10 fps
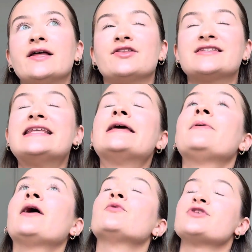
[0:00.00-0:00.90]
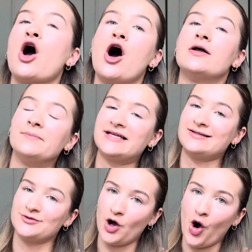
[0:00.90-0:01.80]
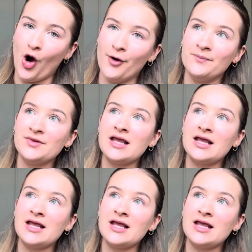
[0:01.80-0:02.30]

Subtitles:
sleeping was hard because it was hot,